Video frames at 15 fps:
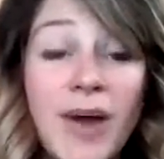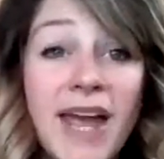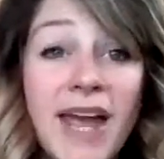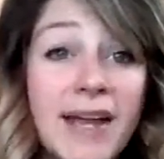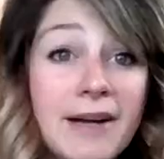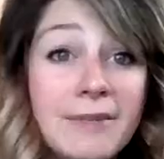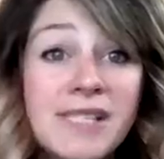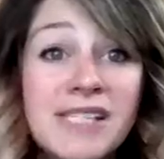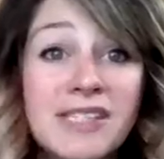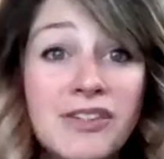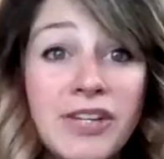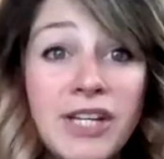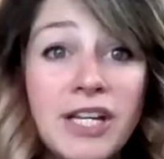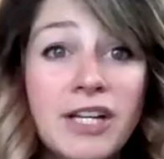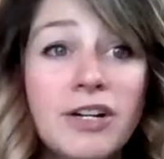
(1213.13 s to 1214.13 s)
hey, I'm
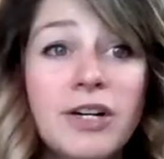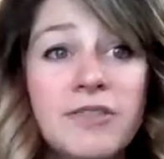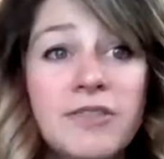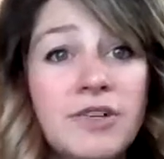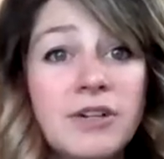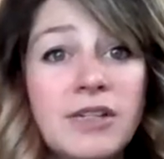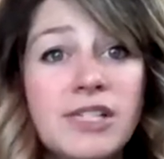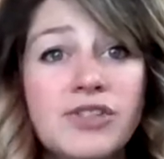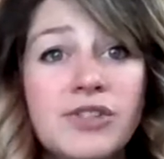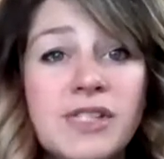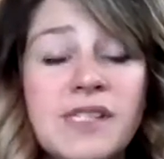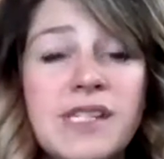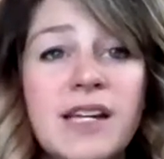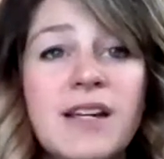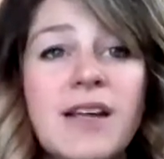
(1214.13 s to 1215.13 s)
still here if you're
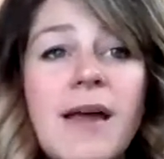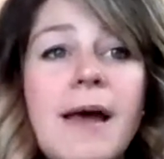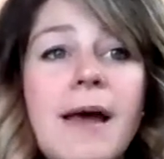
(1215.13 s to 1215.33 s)
interested.